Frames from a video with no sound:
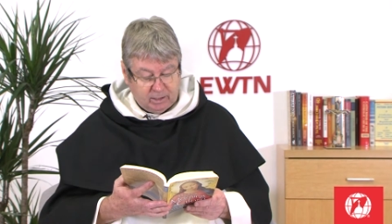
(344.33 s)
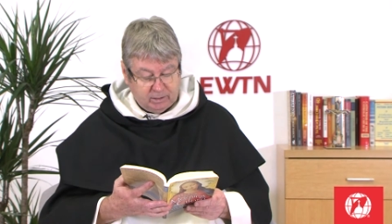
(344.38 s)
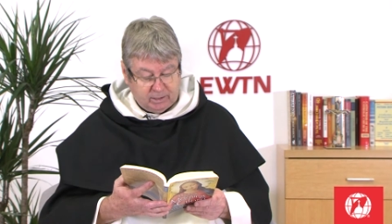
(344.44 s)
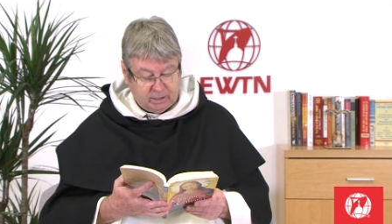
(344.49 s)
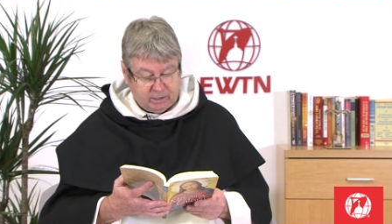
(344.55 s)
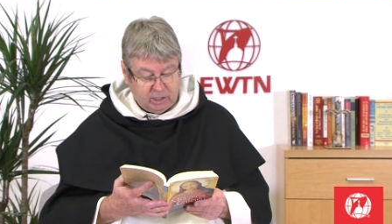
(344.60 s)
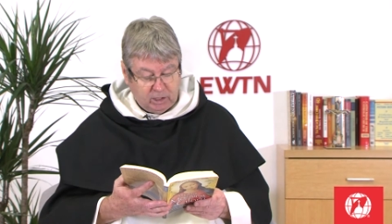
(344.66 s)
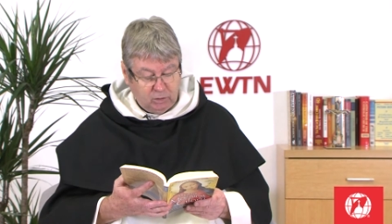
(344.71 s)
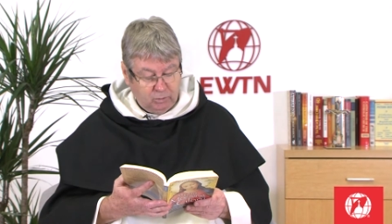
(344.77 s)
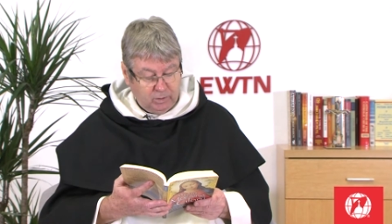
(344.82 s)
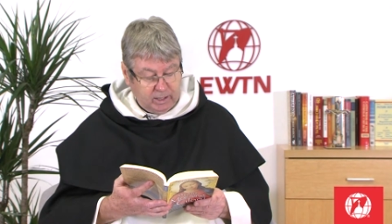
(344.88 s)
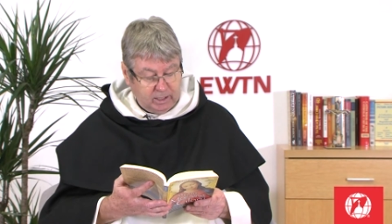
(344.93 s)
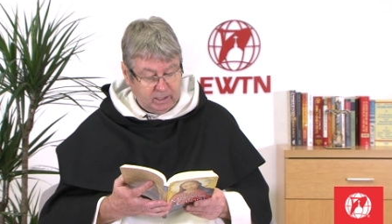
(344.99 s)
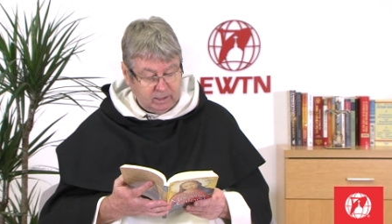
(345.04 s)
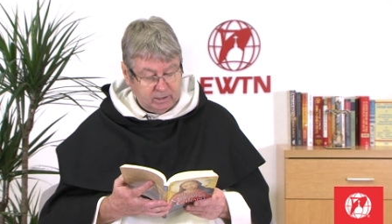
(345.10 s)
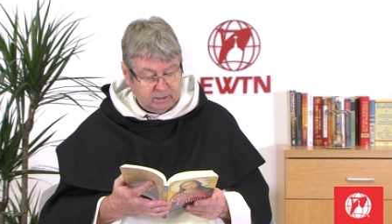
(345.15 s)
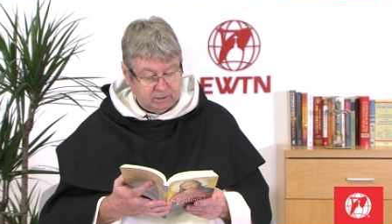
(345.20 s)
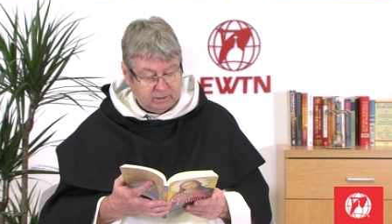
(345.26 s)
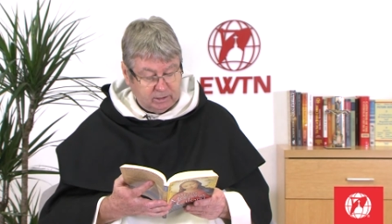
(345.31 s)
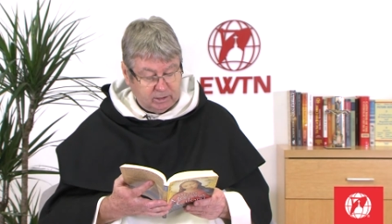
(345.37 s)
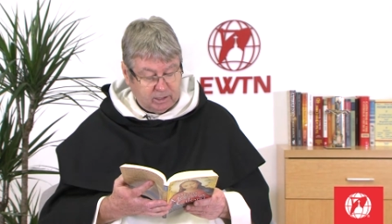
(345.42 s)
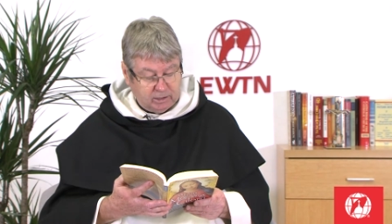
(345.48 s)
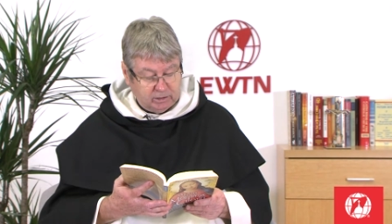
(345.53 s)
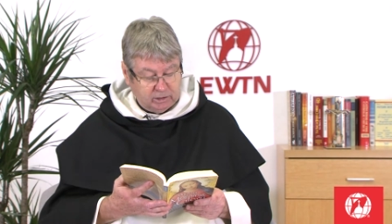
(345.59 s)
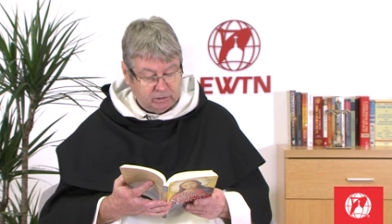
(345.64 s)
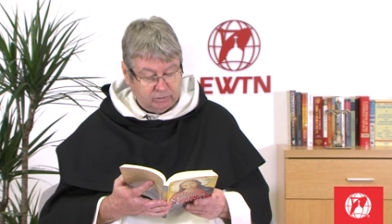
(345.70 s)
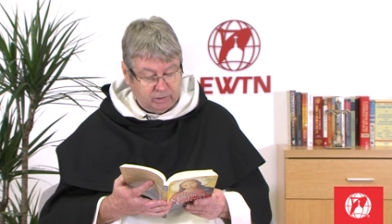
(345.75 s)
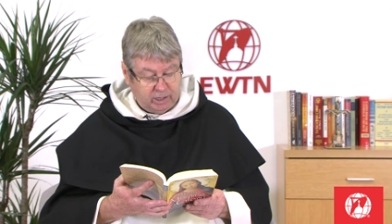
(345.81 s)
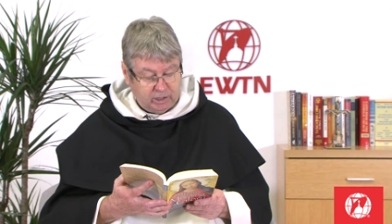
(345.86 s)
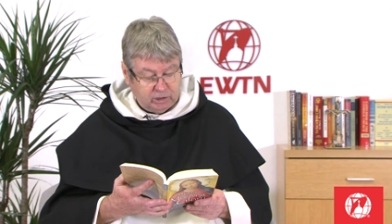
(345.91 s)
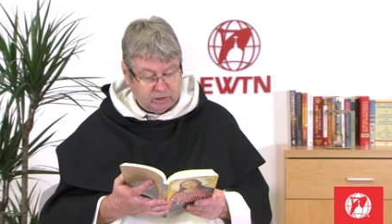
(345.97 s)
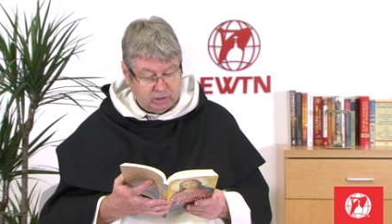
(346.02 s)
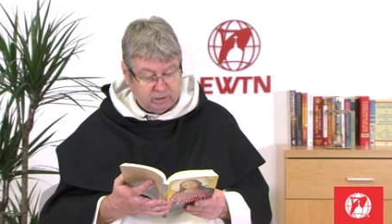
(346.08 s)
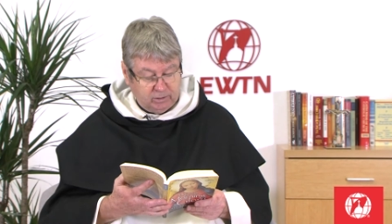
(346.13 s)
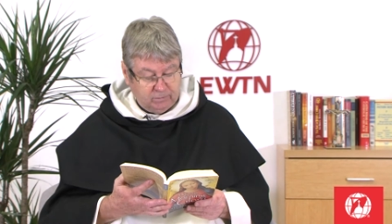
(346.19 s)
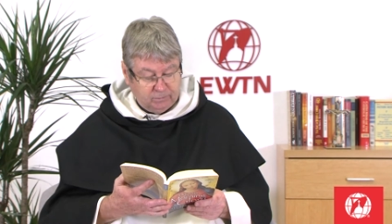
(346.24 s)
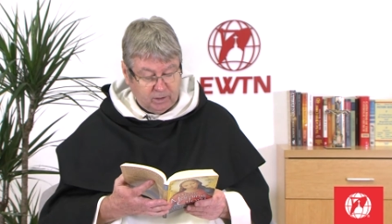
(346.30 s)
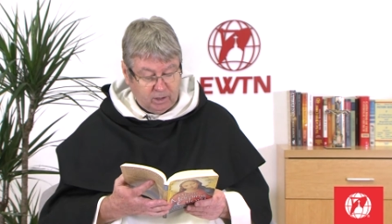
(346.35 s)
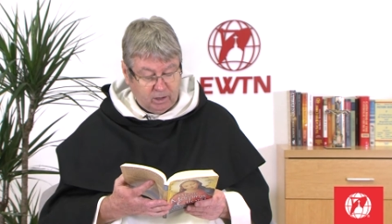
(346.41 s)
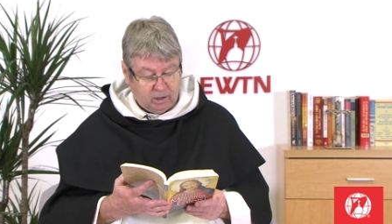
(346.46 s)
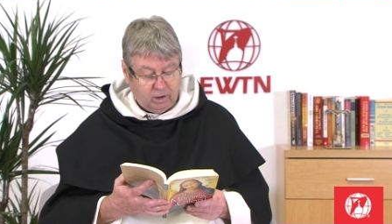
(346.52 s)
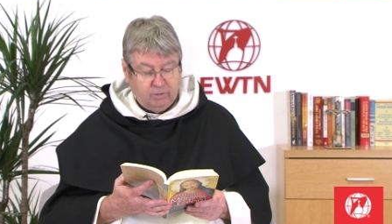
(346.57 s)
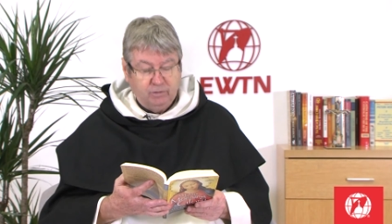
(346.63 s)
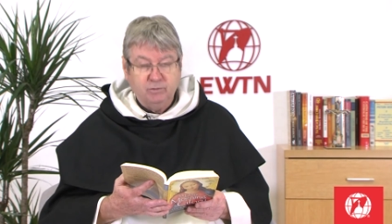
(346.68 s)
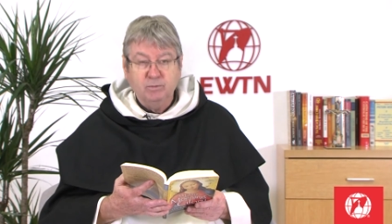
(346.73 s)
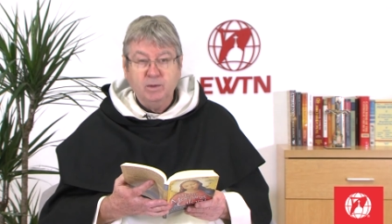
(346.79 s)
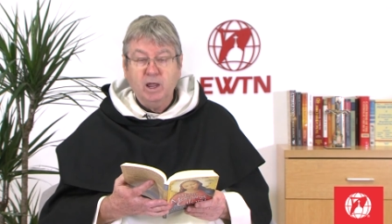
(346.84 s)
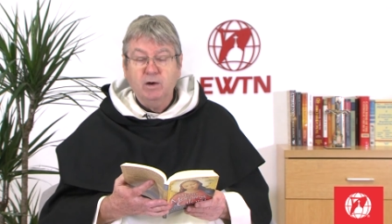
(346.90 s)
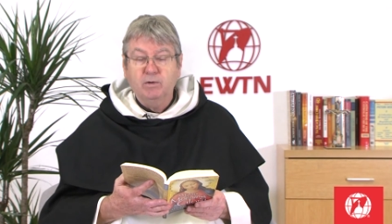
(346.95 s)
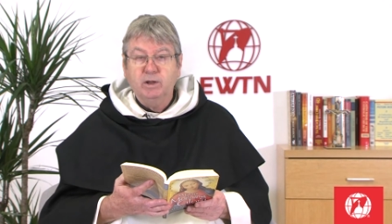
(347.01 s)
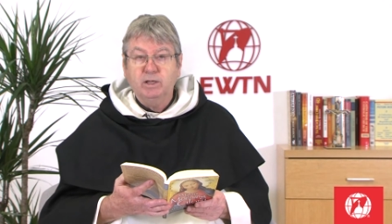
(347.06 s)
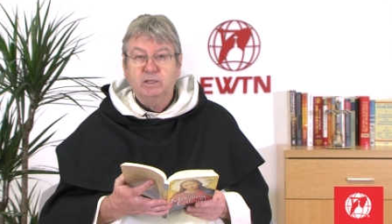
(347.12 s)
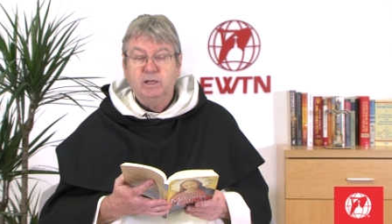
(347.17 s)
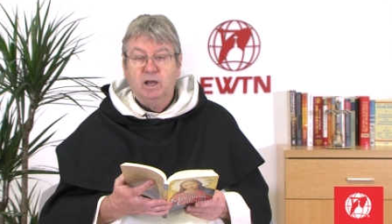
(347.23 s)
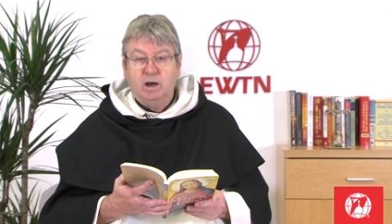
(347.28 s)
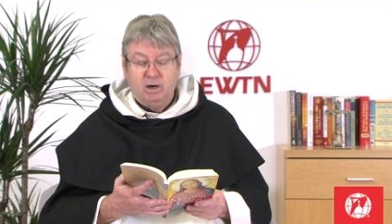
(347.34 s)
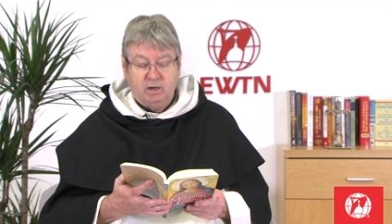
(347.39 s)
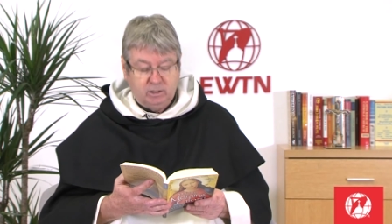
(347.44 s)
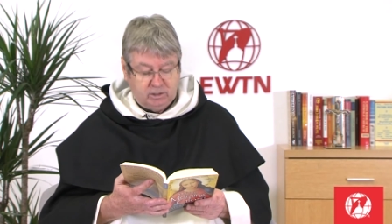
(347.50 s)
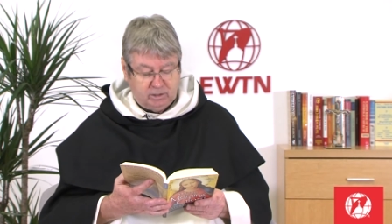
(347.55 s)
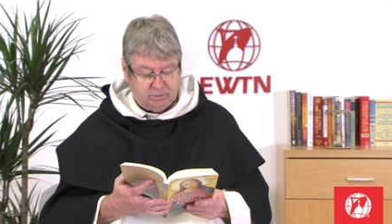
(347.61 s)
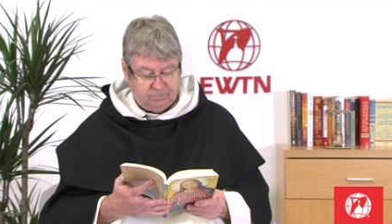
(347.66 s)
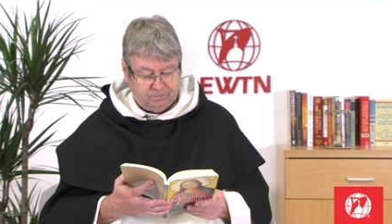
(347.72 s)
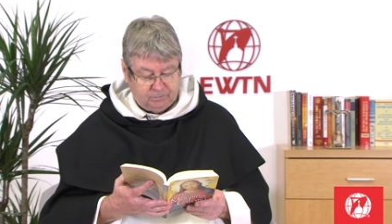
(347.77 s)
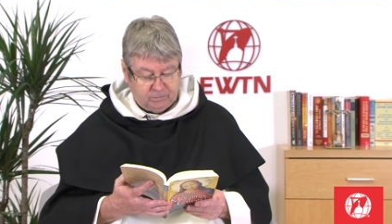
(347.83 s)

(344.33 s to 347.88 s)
that he wills the consecration of Mary's heart,